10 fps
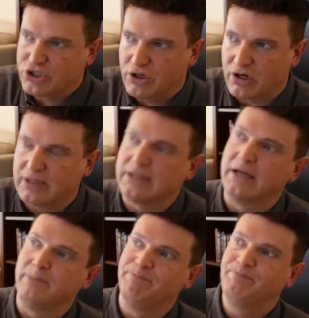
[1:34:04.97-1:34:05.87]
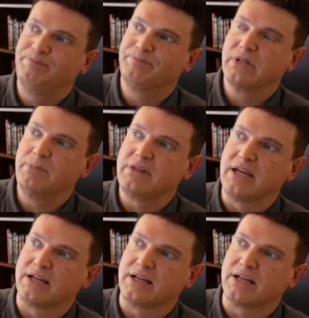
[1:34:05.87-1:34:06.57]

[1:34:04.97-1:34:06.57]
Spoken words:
sure. Let me think a